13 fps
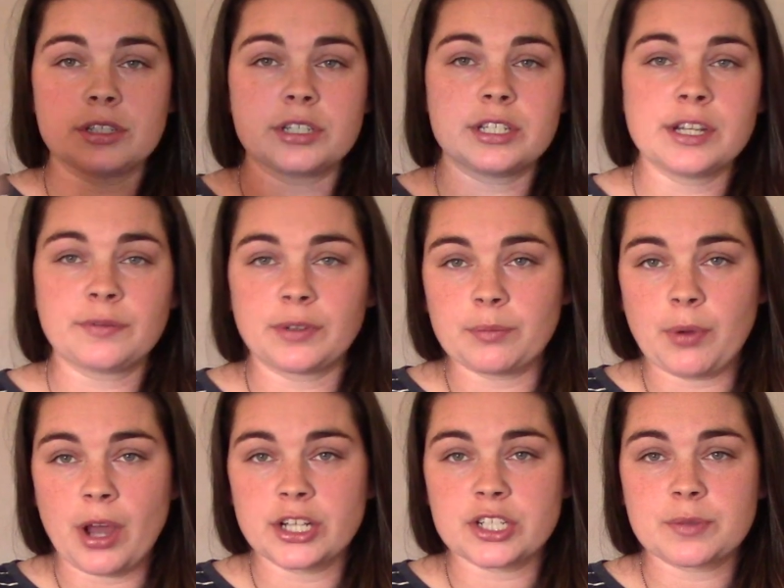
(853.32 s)

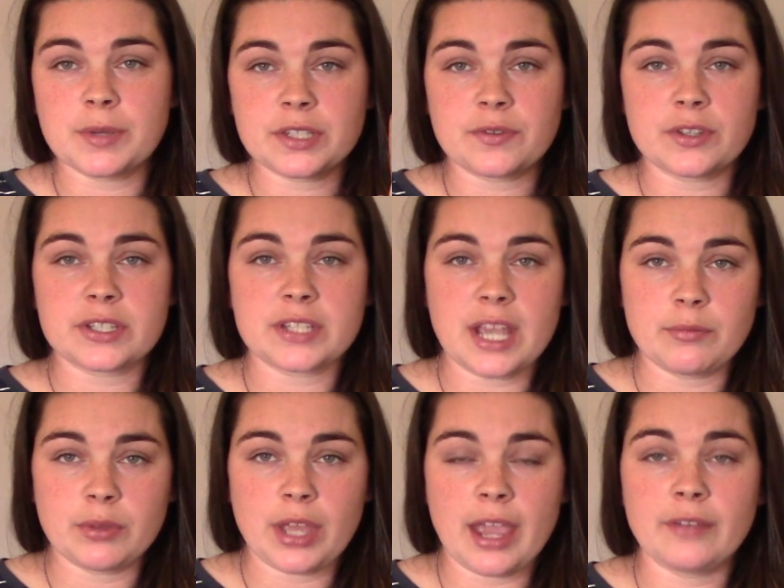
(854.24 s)
different punishments for the
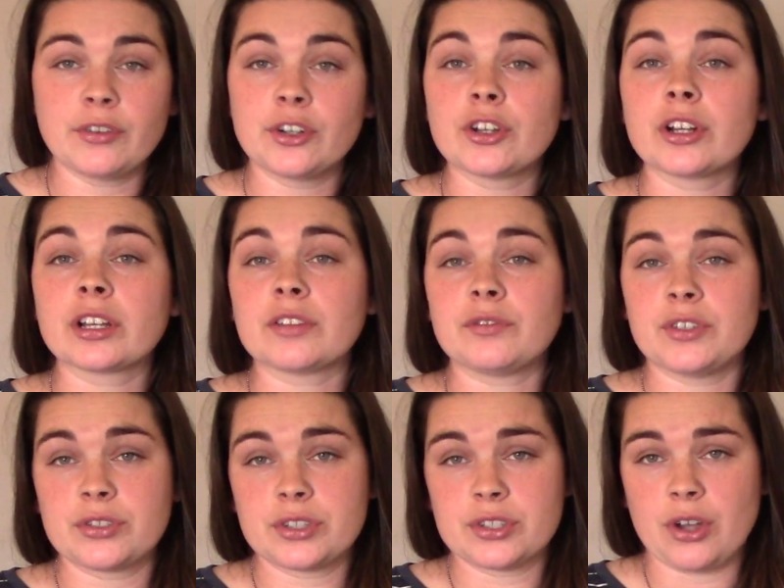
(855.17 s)
same behavior, you're going to
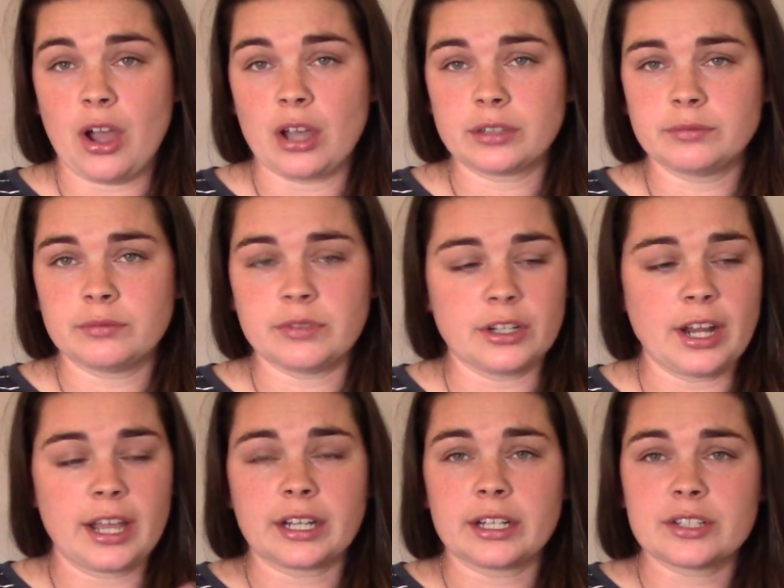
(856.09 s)
confuse the dog. They're
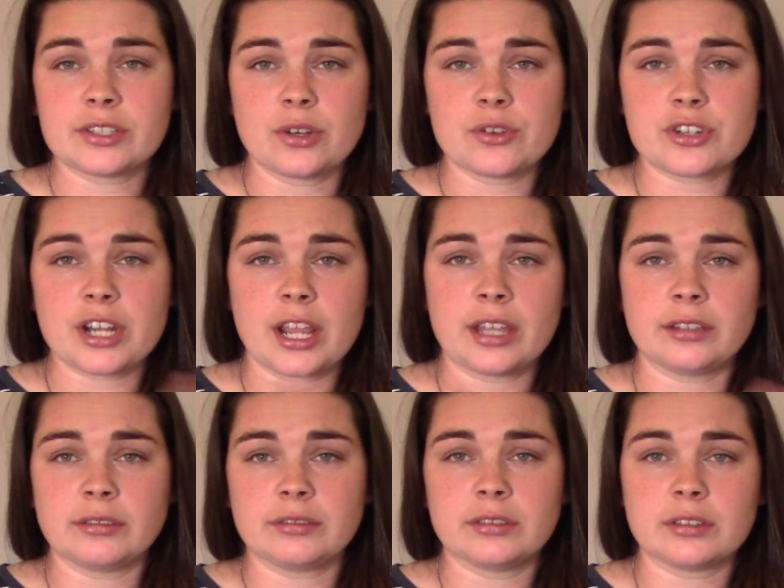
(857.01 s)
not going to
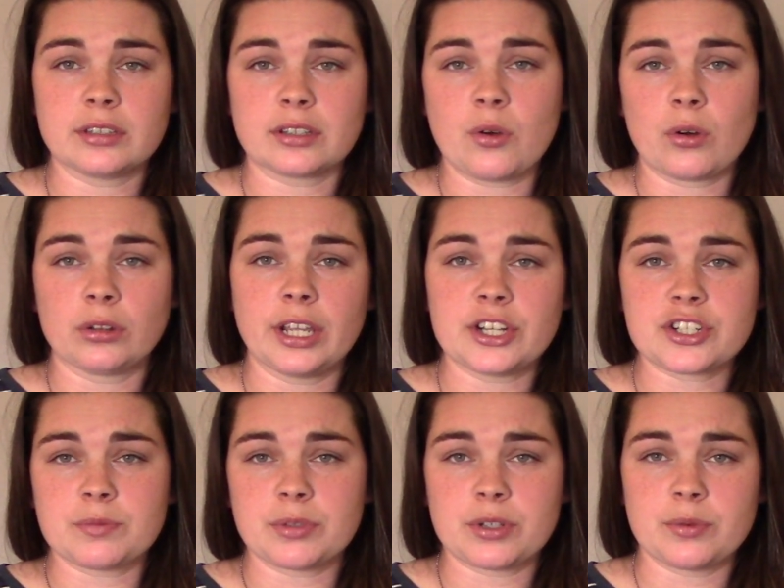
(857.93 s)
associate the
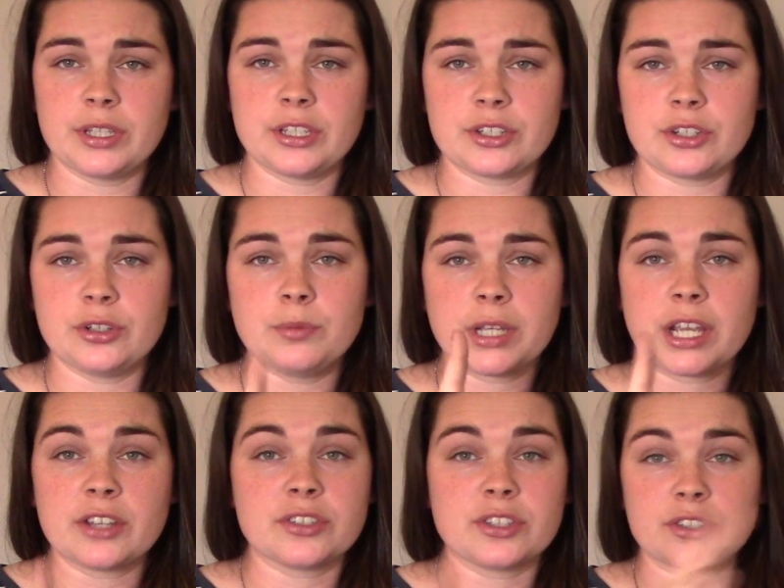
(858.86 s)
correlation between the two
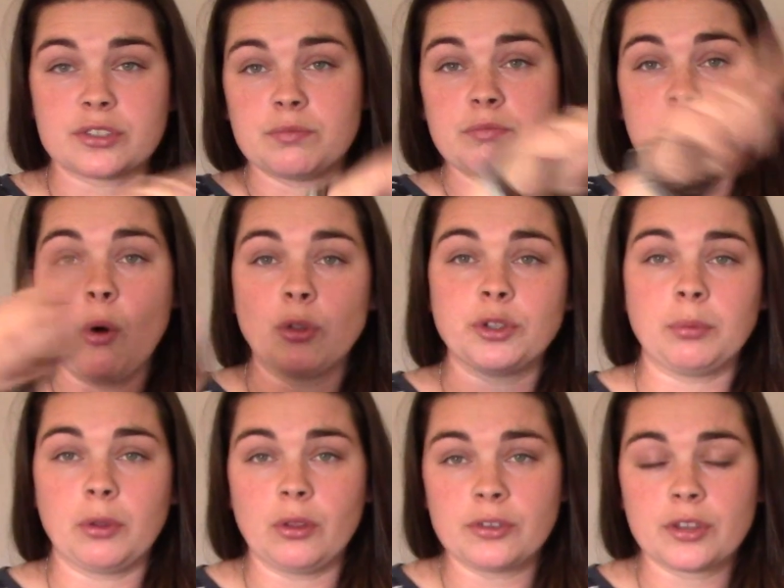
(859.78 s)
because there's
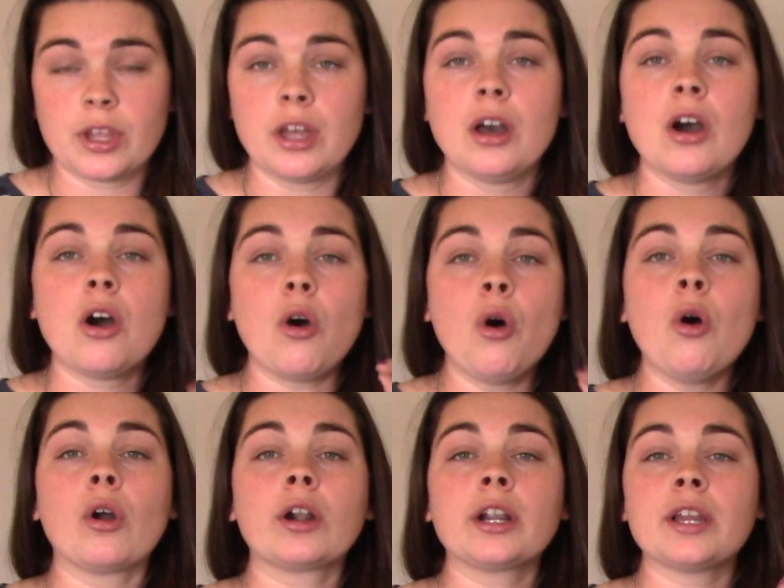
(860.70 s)
multiples.
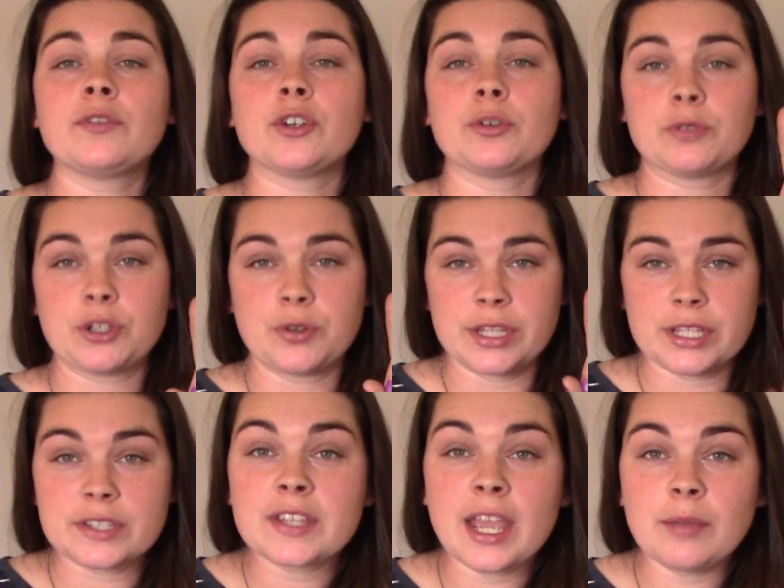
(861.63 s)
Or if you're doing
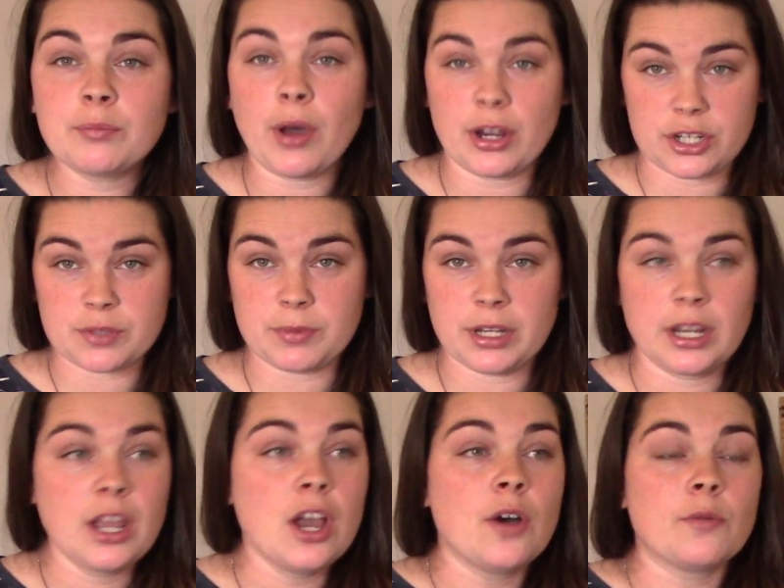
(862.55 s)
the same
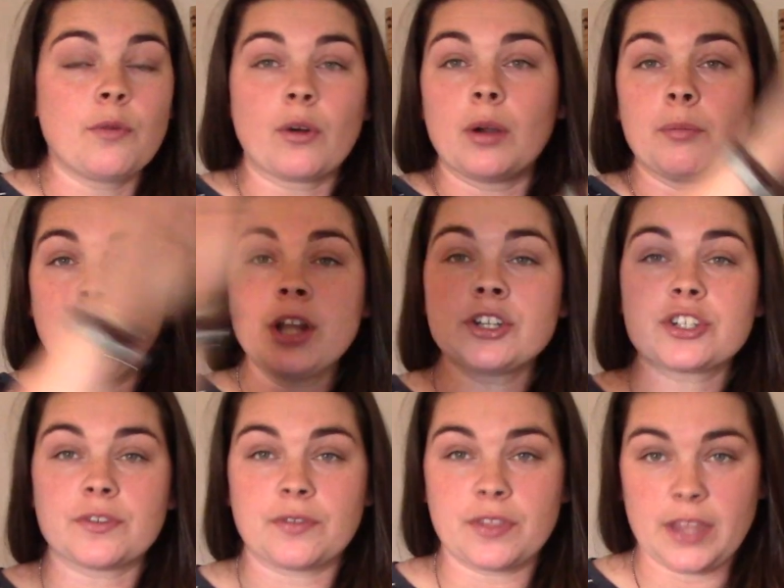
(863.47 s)
punishment for a
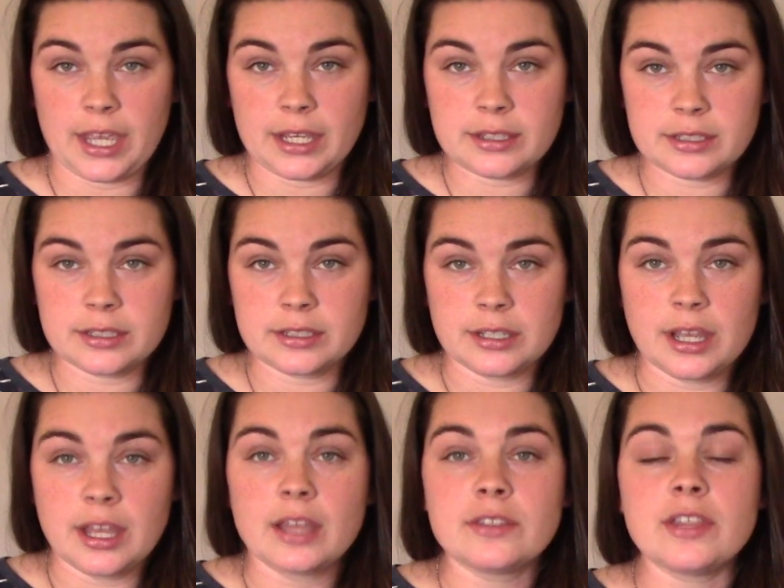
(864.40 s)
bunch of things,
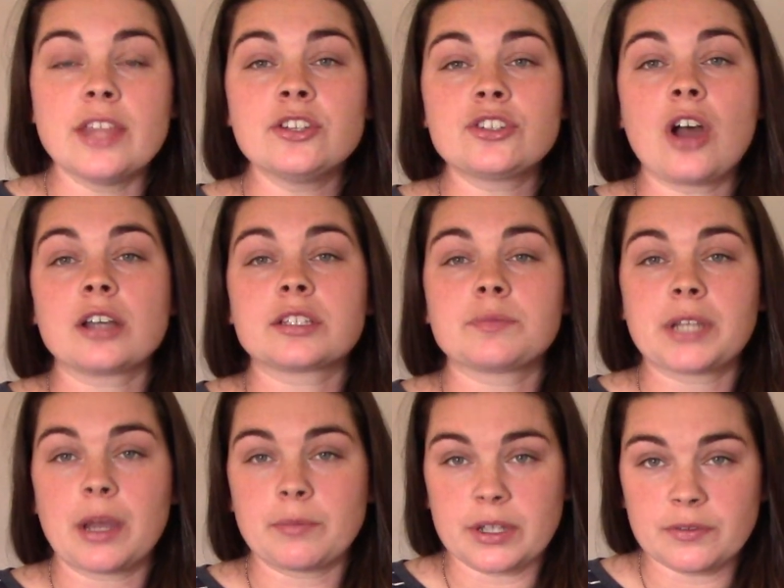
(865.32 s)
then the dogs can
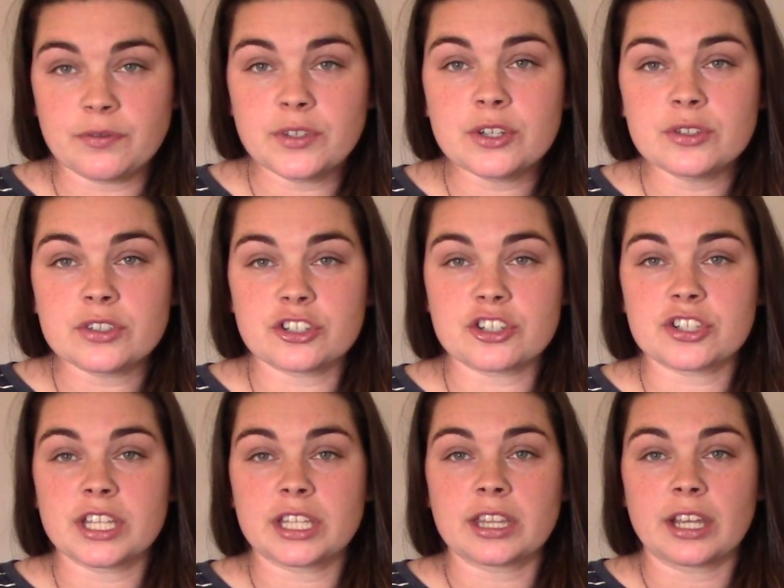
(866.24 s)
become confused and
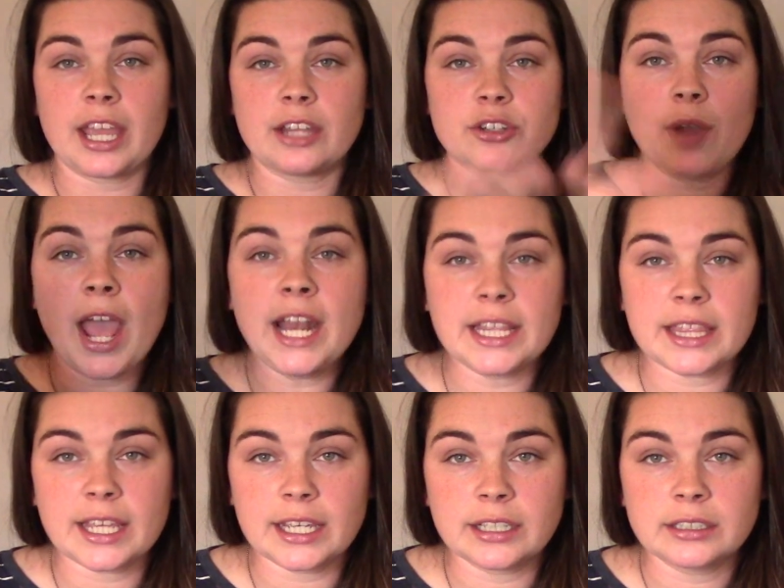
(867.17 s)
just think they can't do
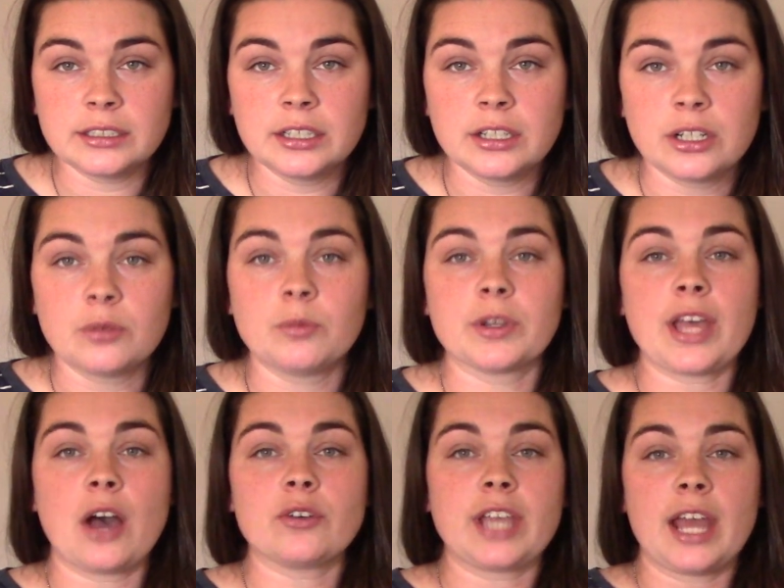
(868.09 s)
anything
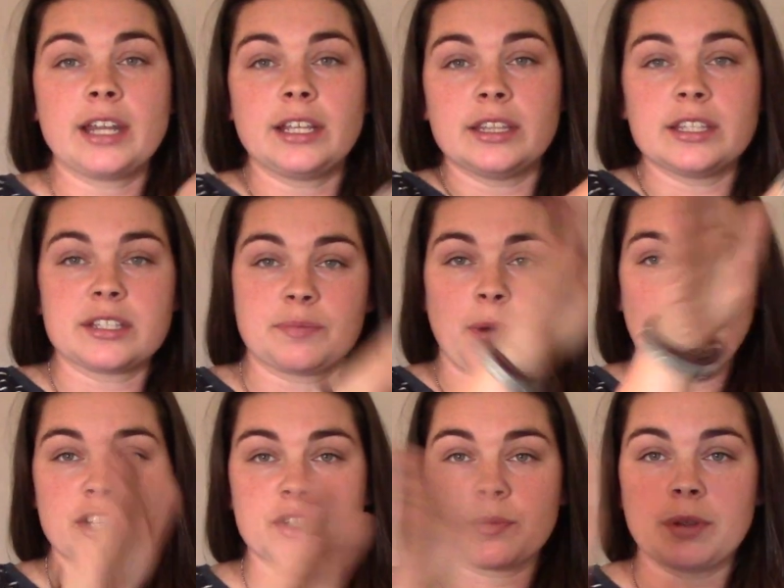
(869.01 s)
without getting this
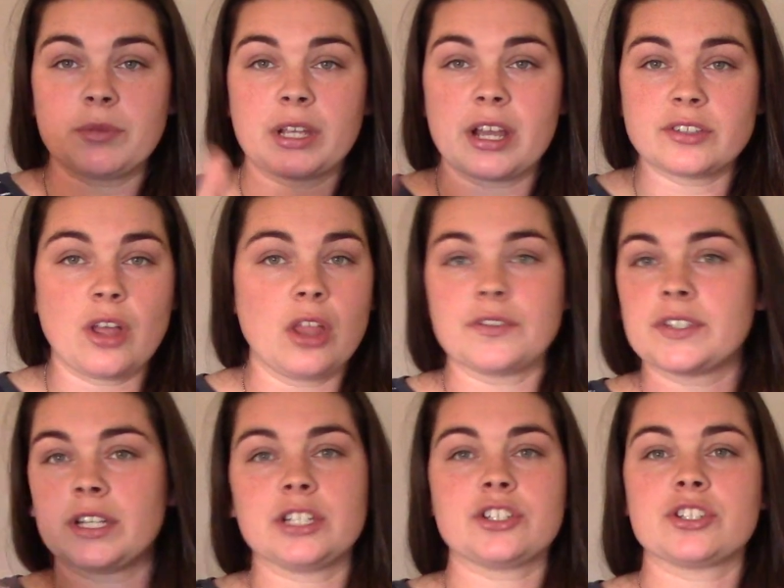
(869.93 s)
punishment because all of a
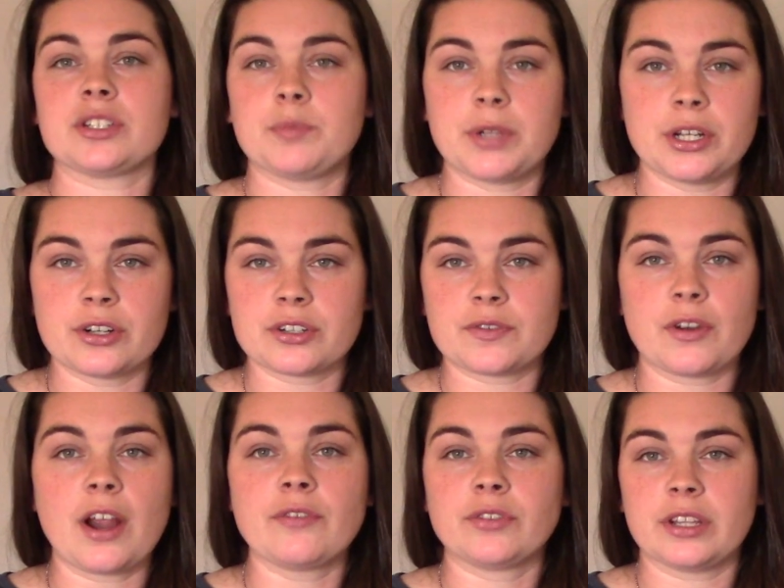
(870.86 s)
sudden it just appears
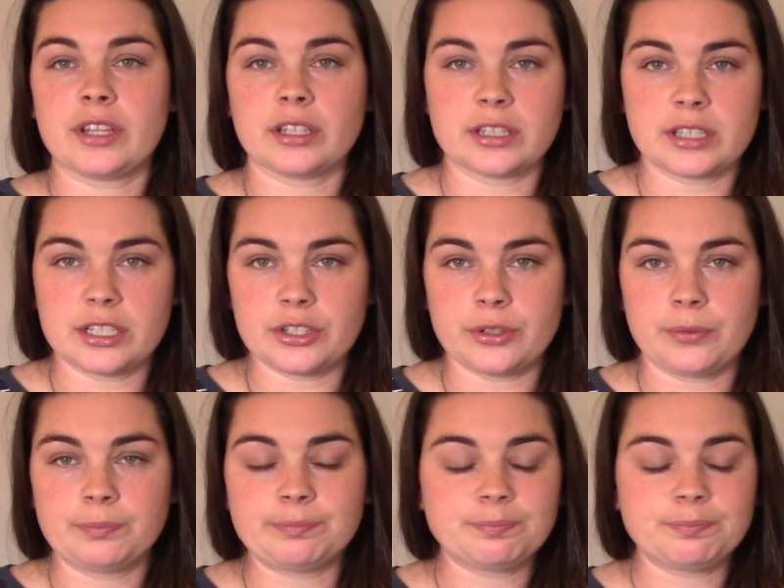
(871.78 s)
for everything that they do.